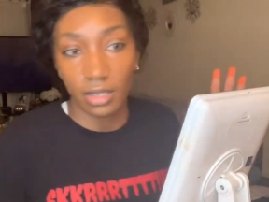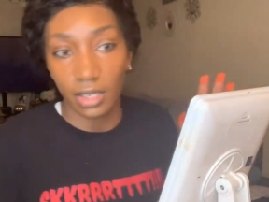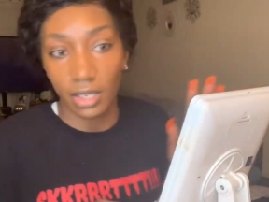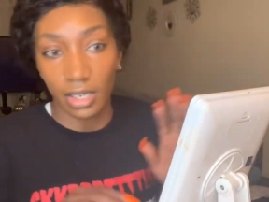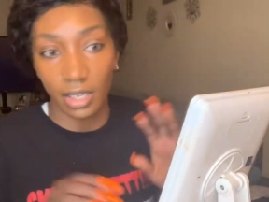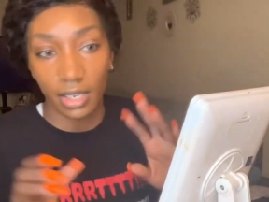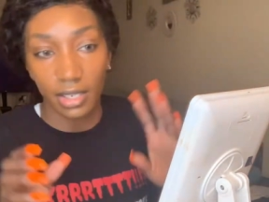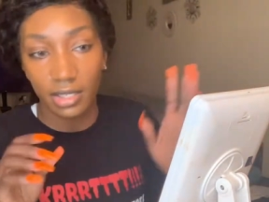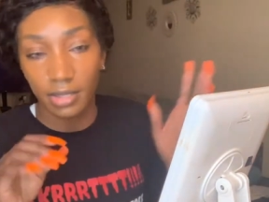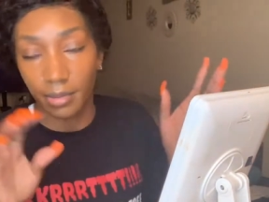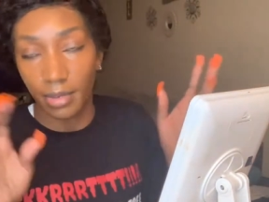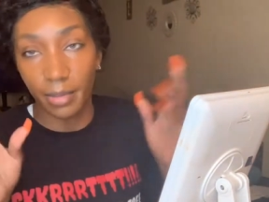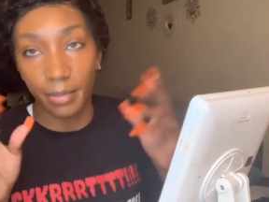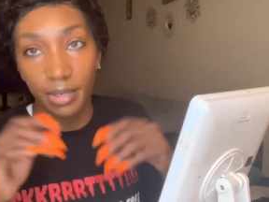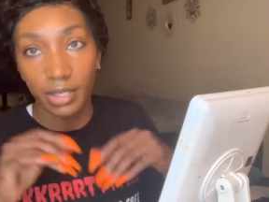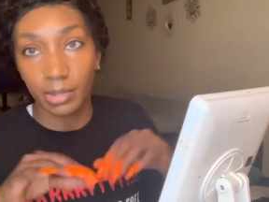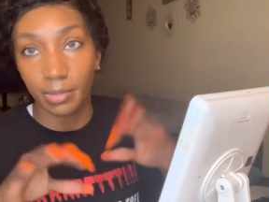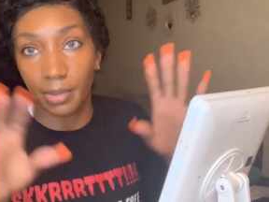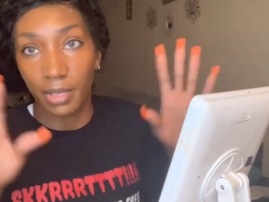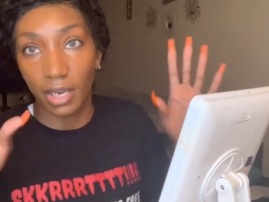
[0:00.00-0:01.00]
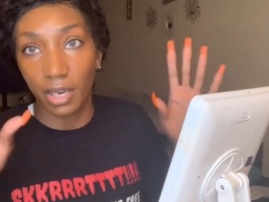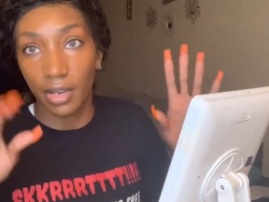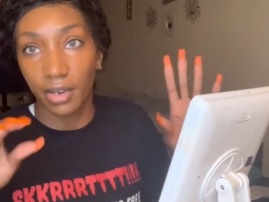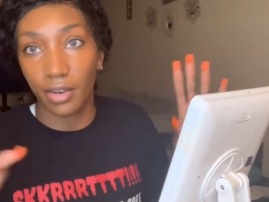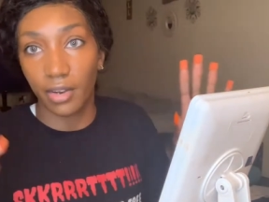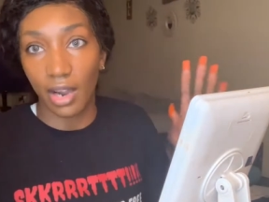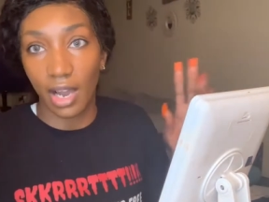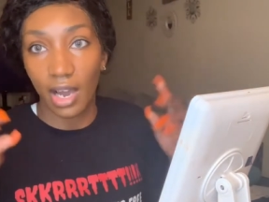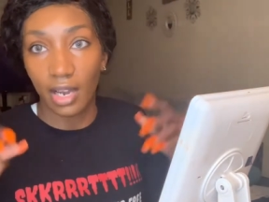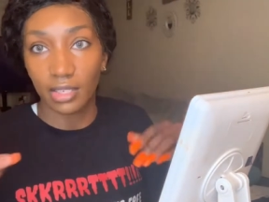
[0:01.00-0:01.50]
And it, it must be
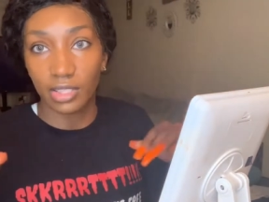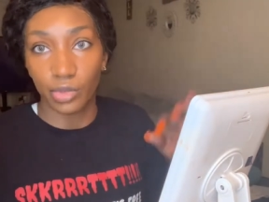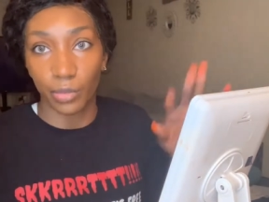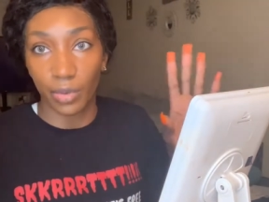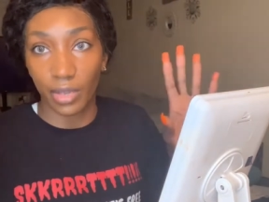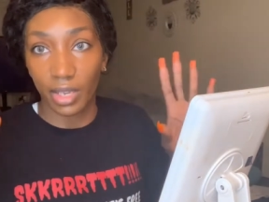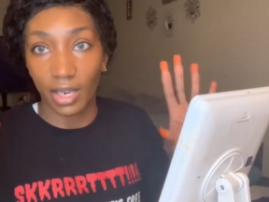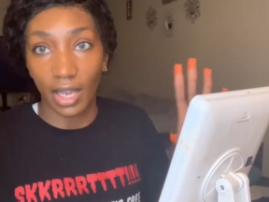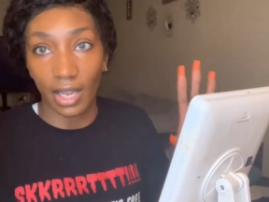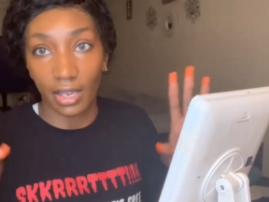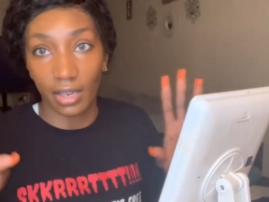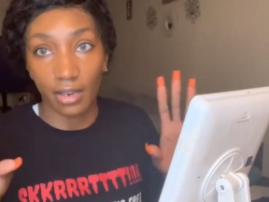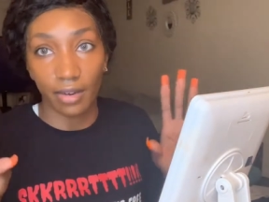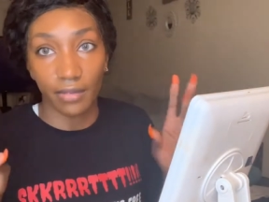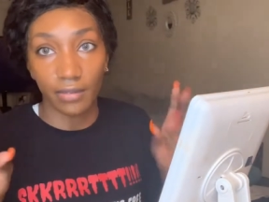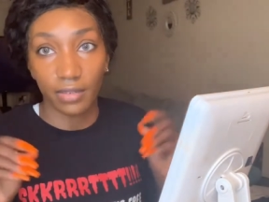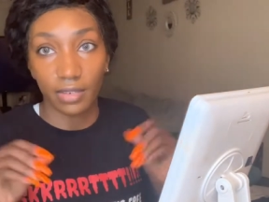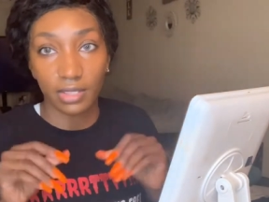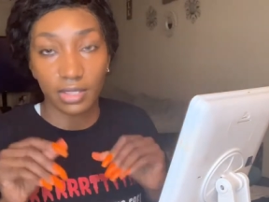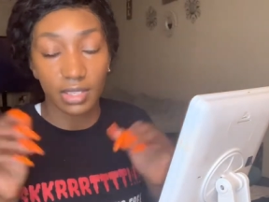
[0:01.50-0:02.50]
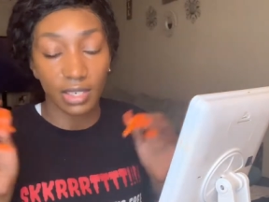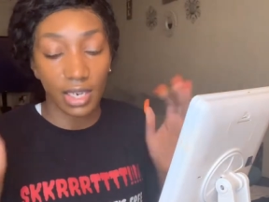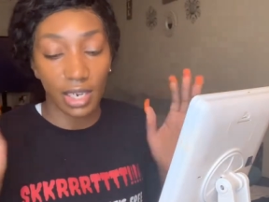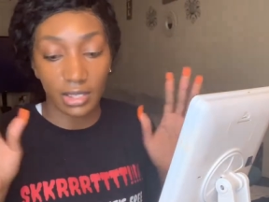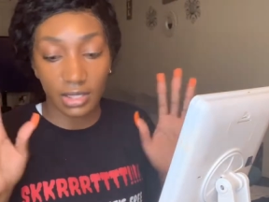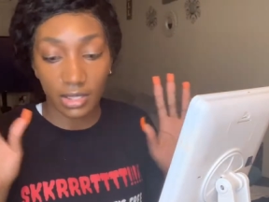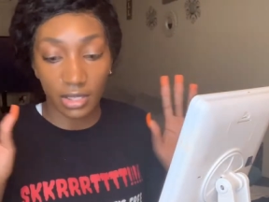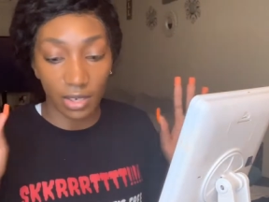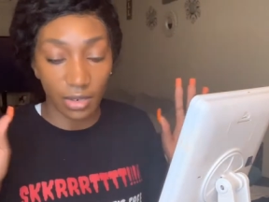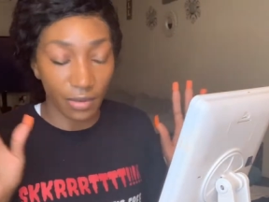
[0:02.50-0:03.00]
under all these ring light covers and I
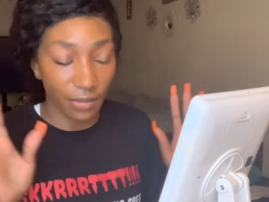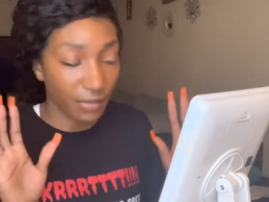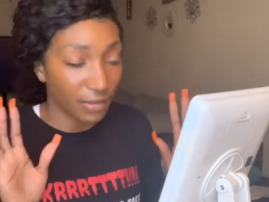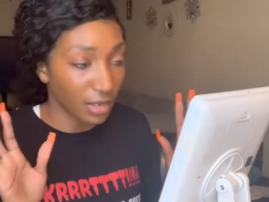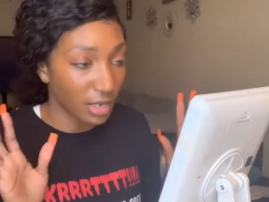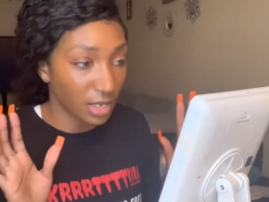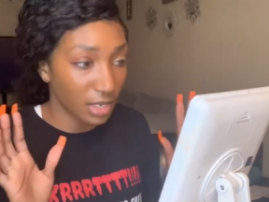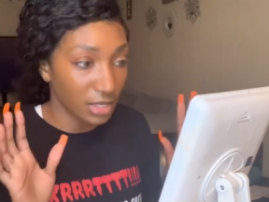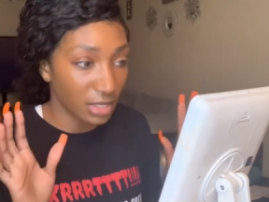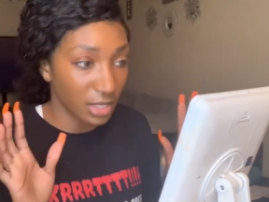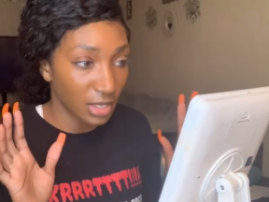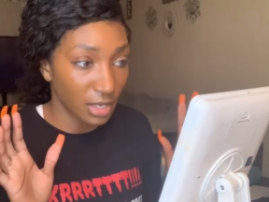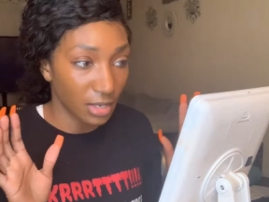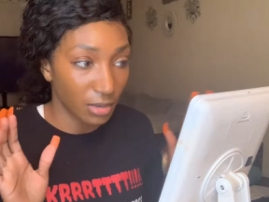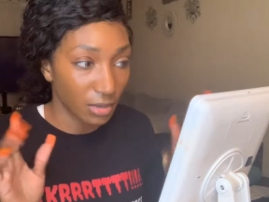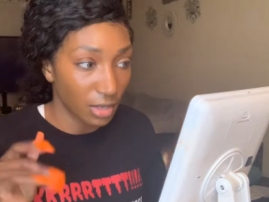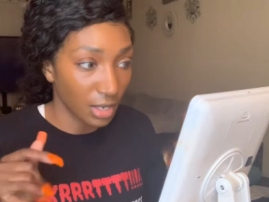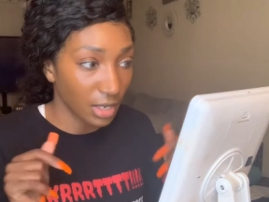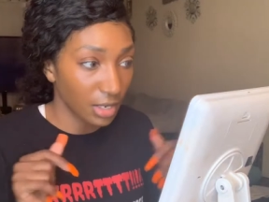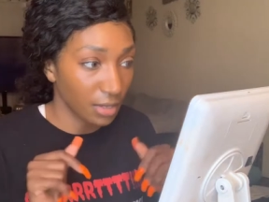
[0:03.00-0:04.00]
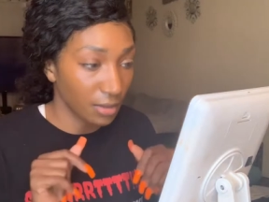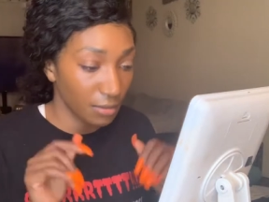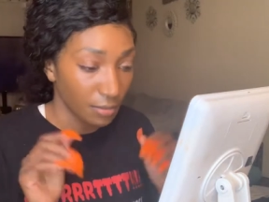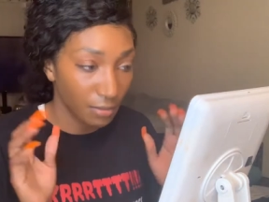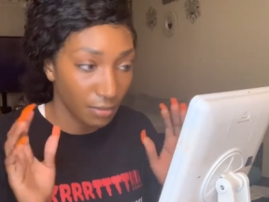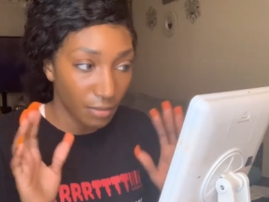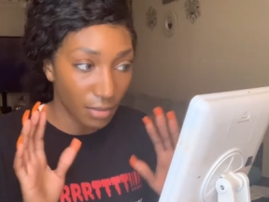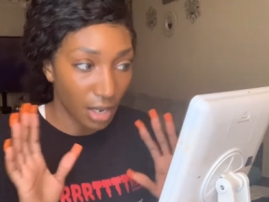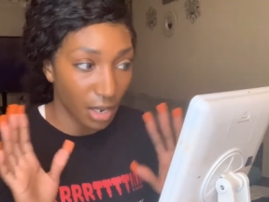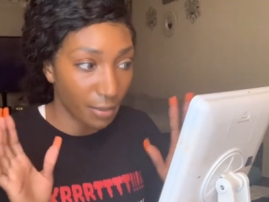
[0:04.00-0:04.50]
just don't even feel like y'all. Like,
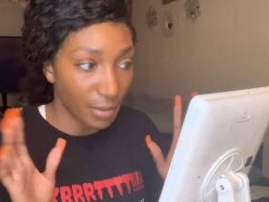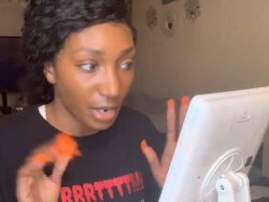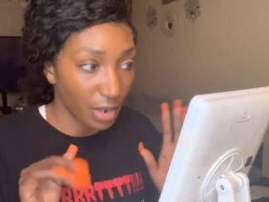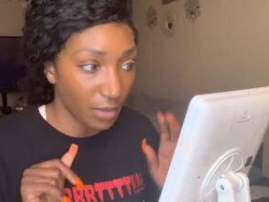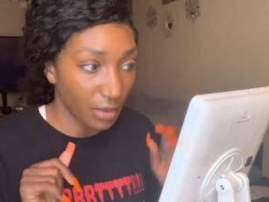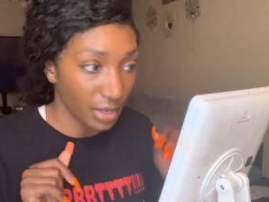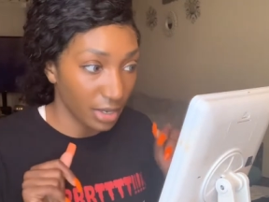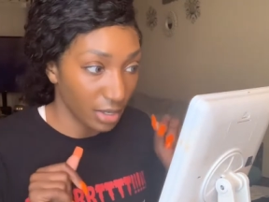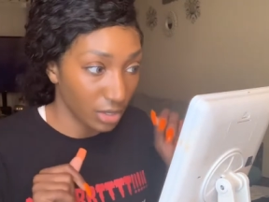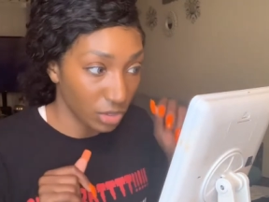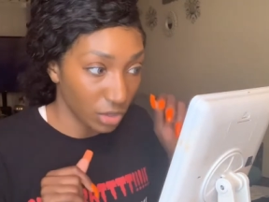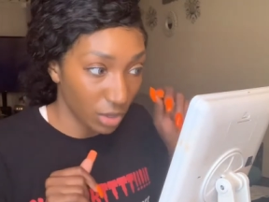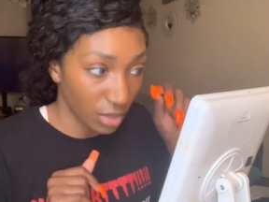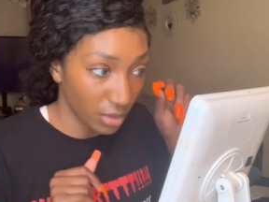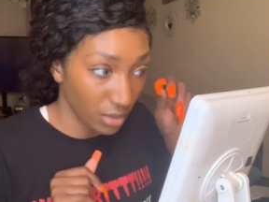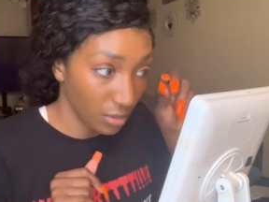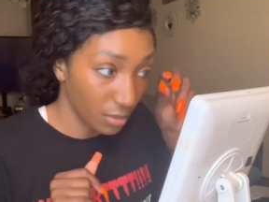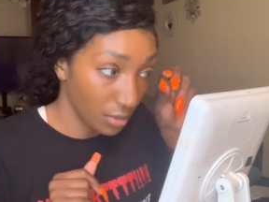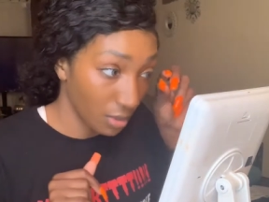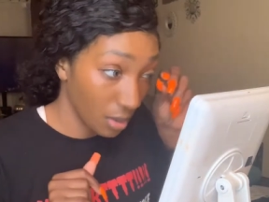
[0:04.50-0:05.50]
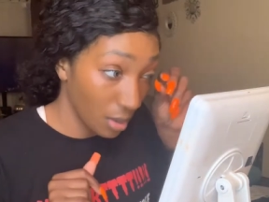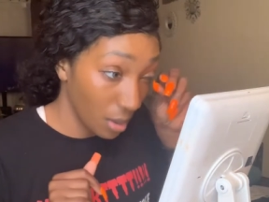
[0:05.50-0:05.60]
I'm already even draw.